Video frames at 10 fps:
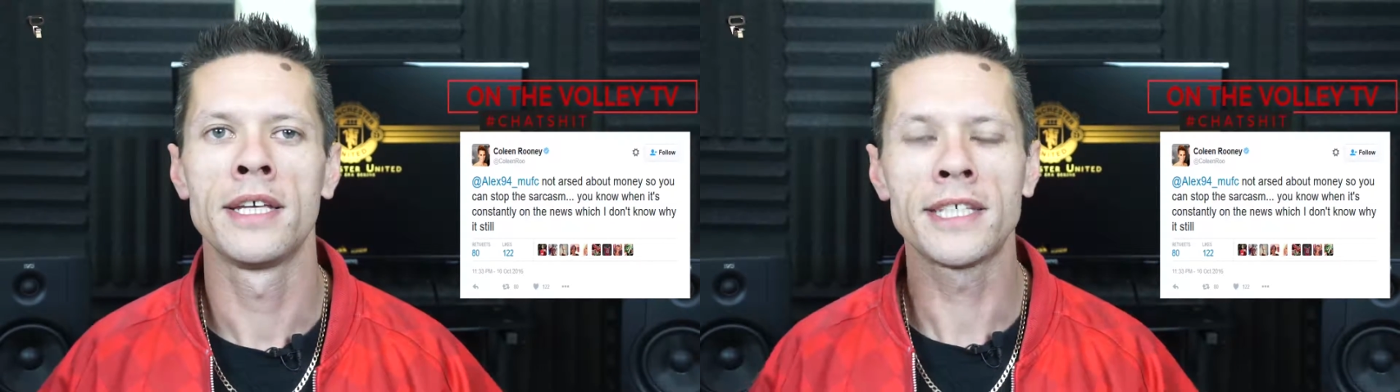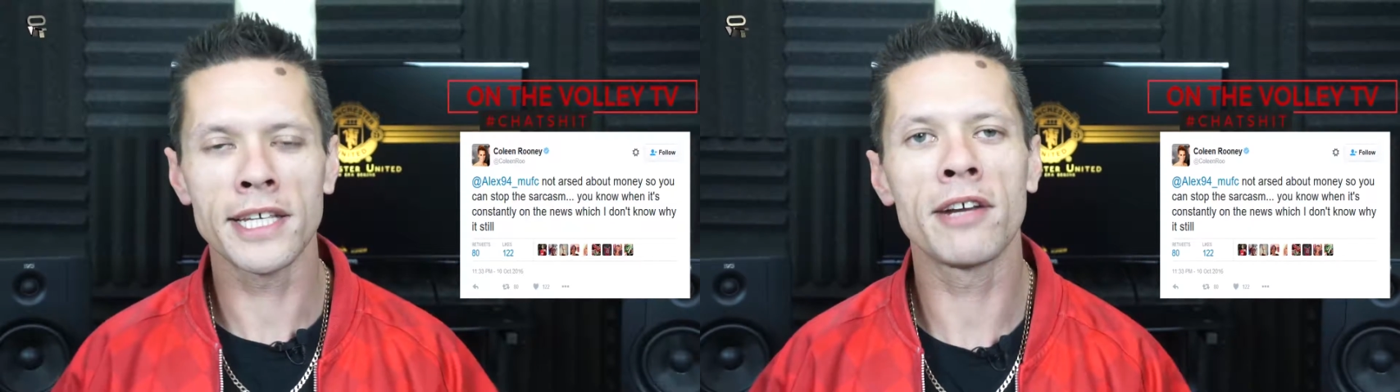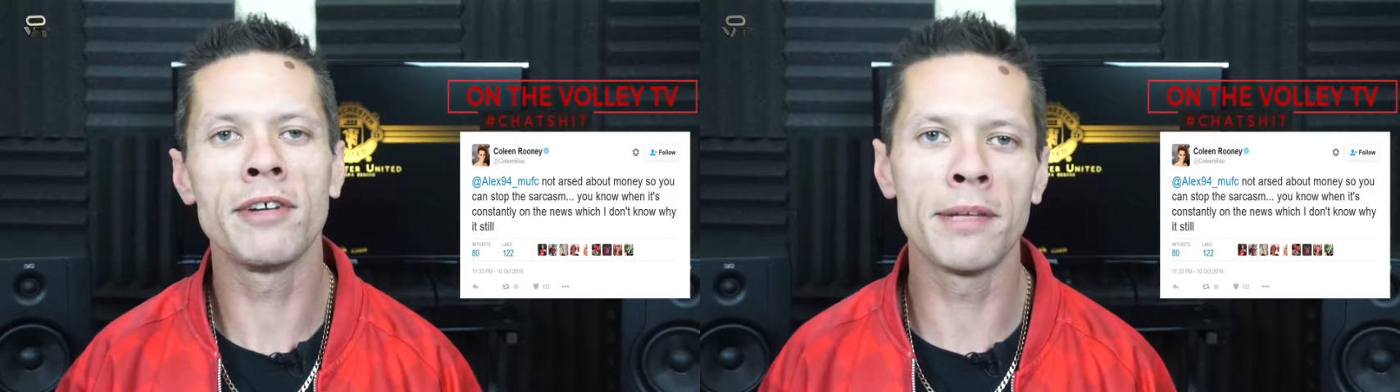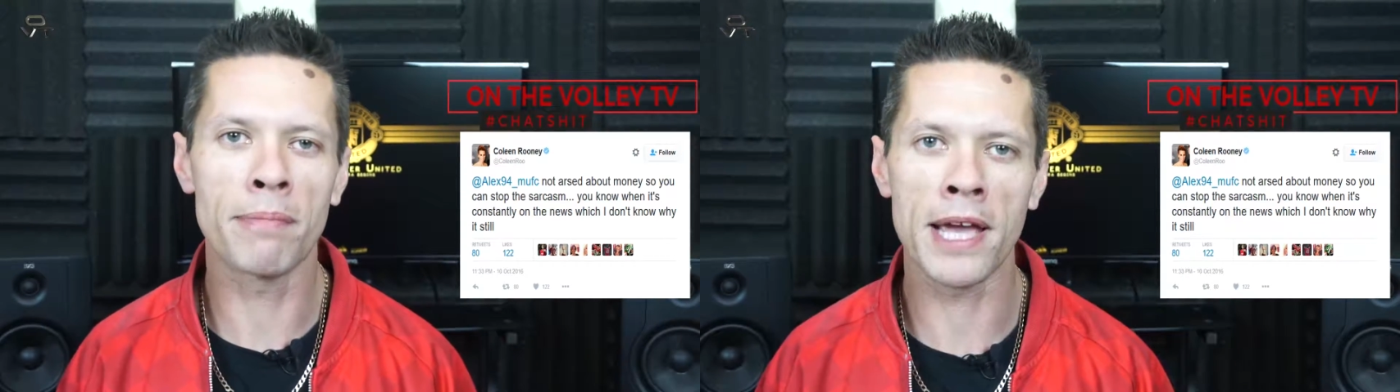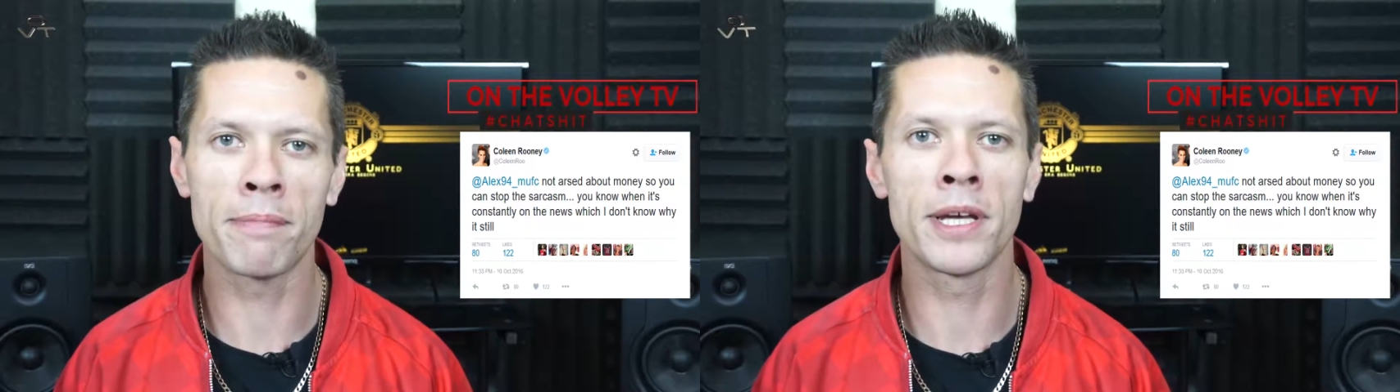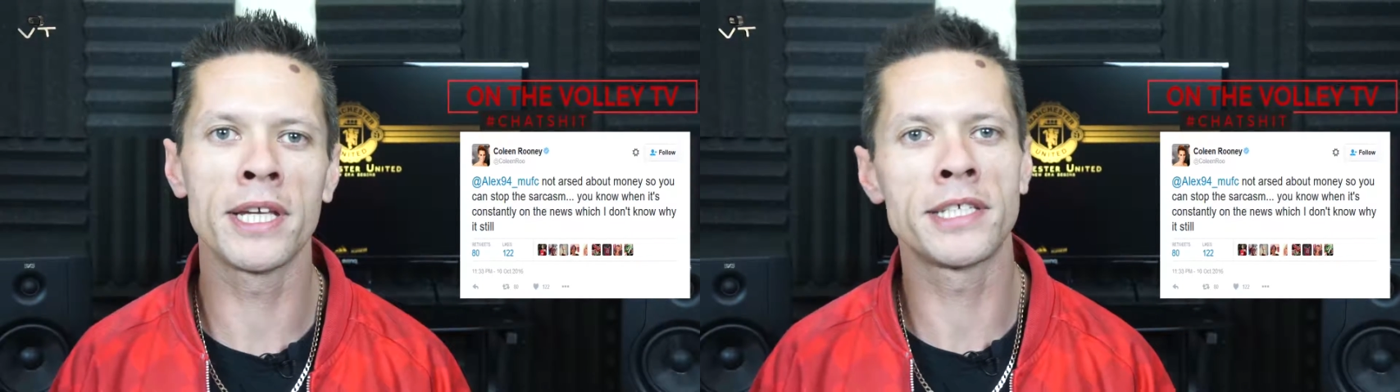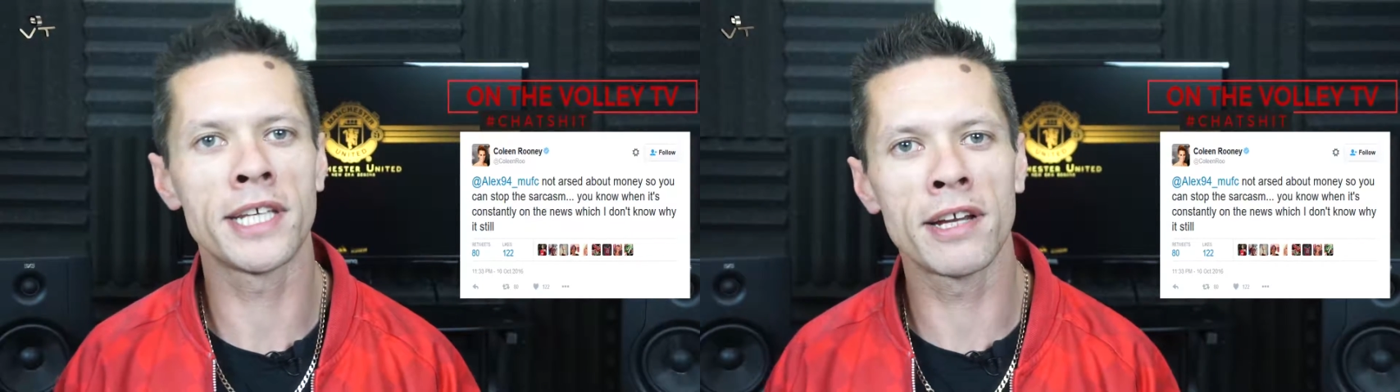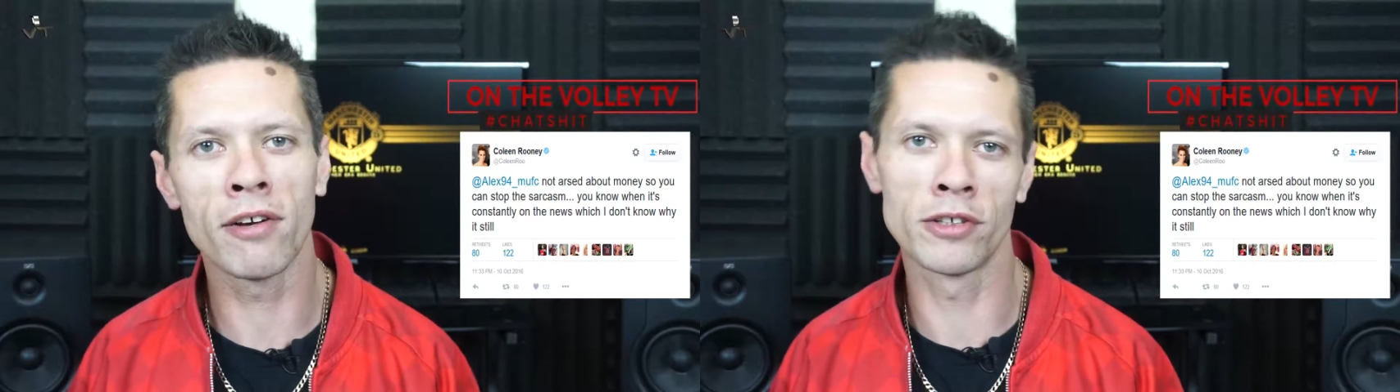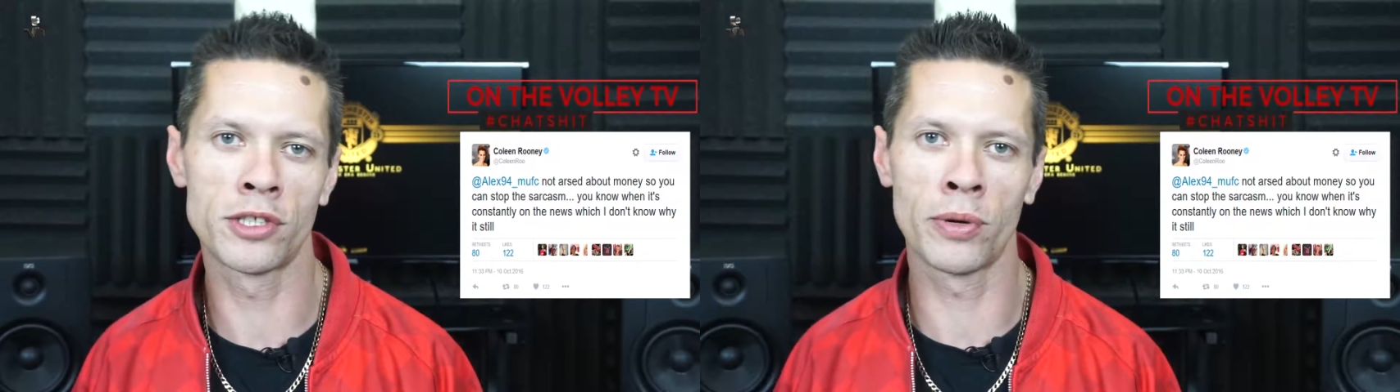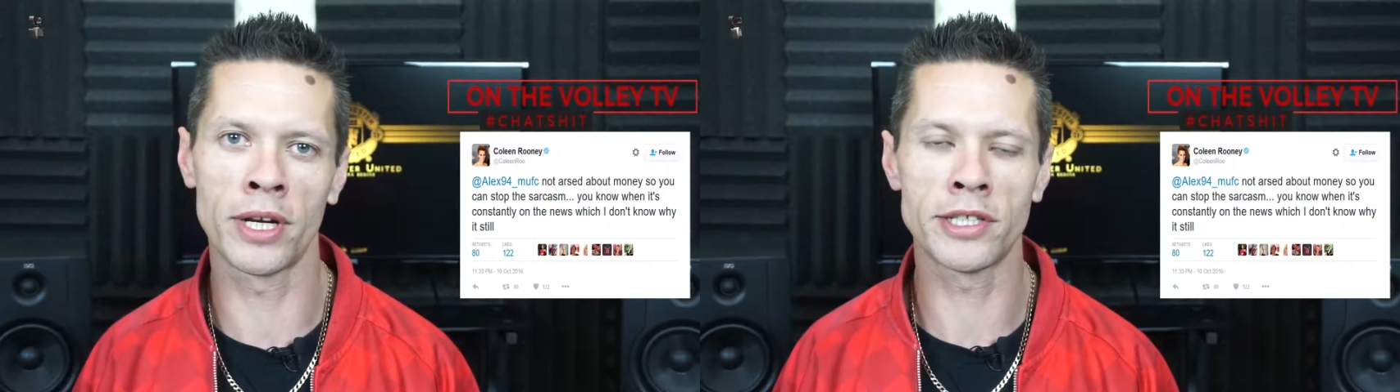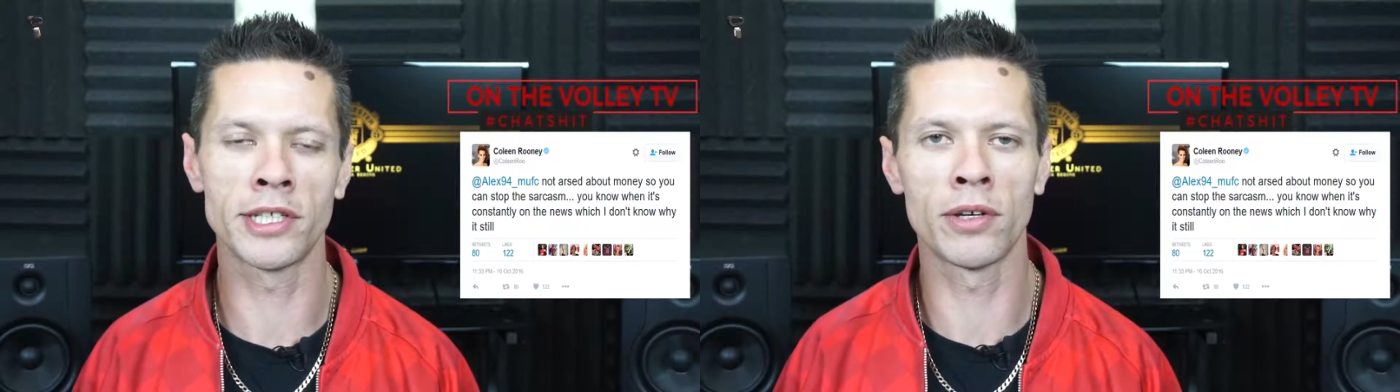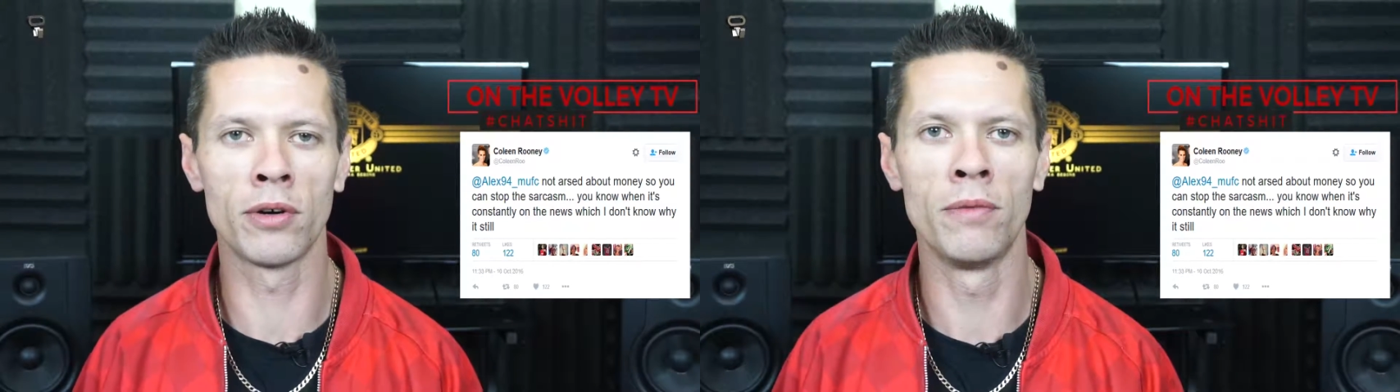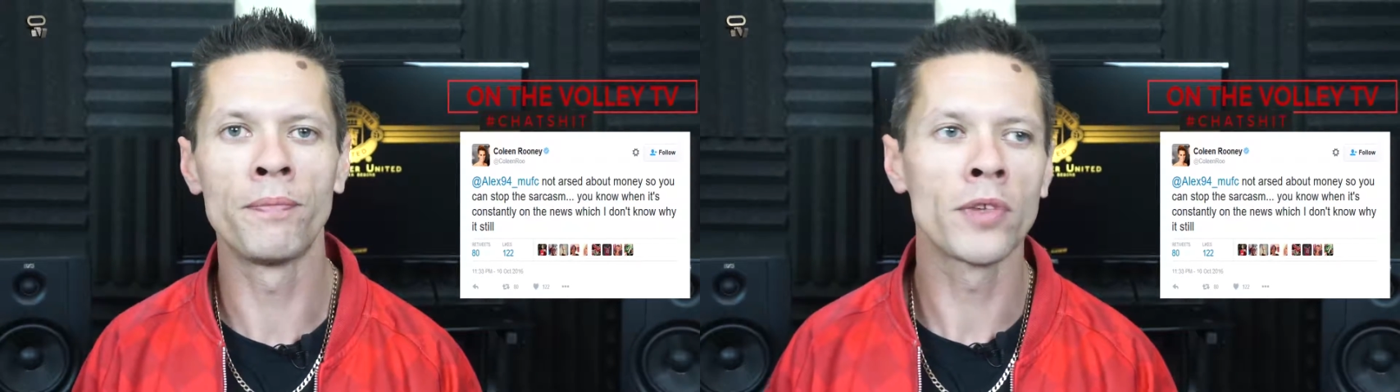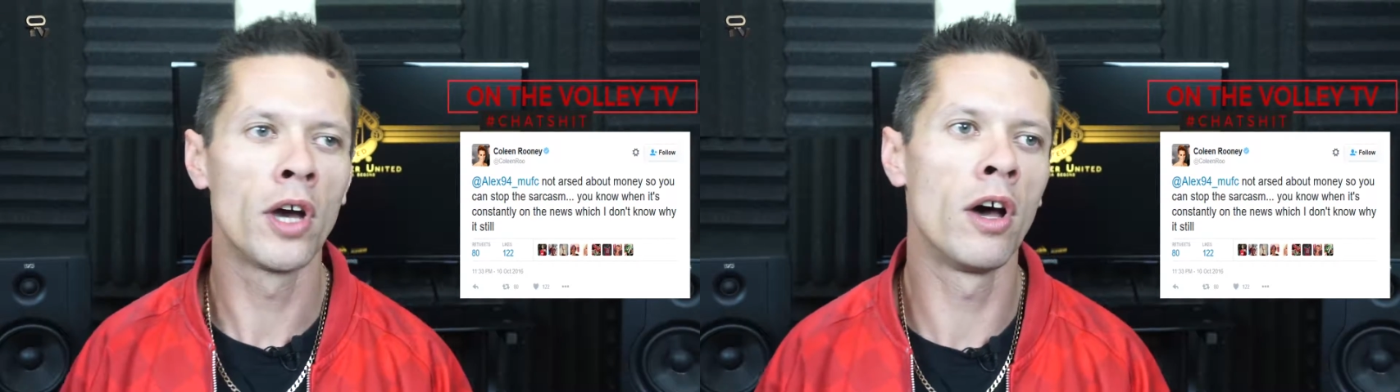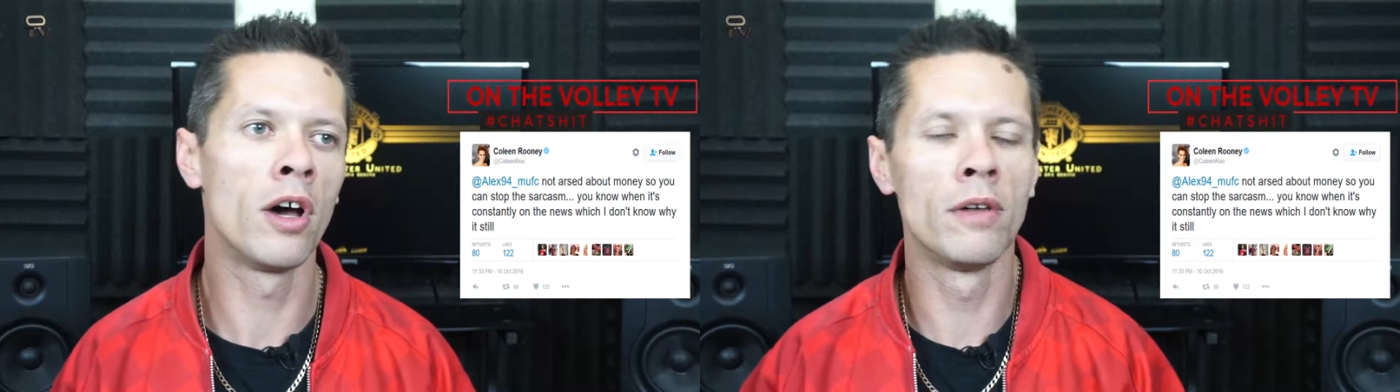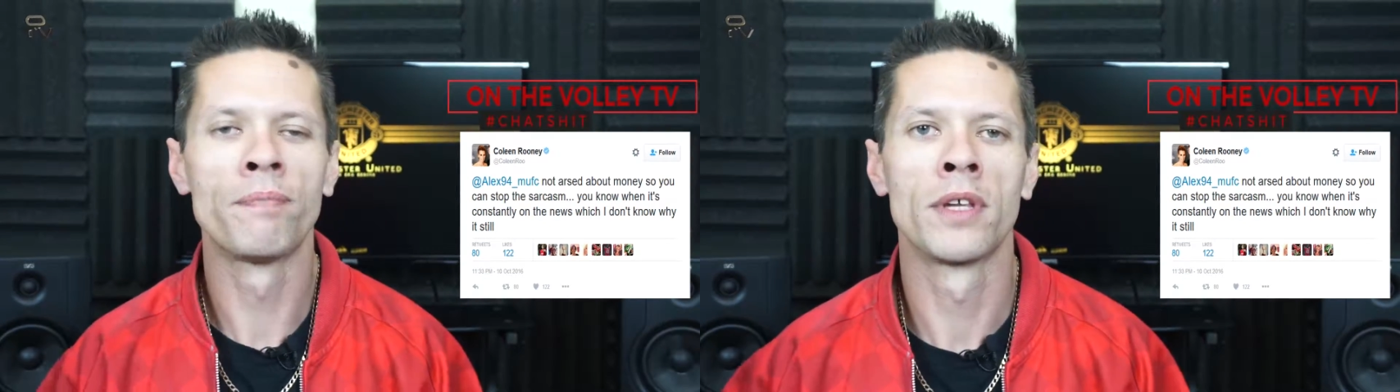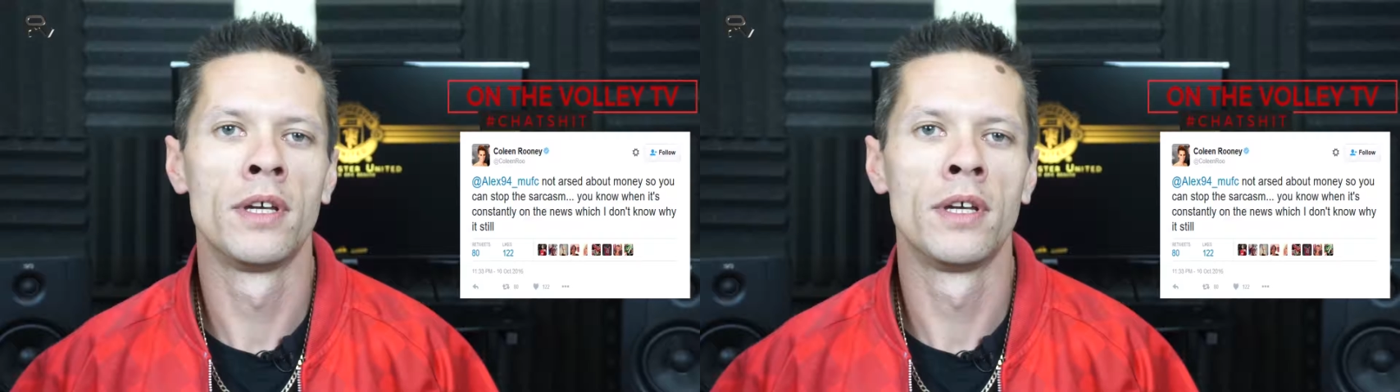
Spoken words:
You see her in the paper, you see her on Twitter, she's all, oh,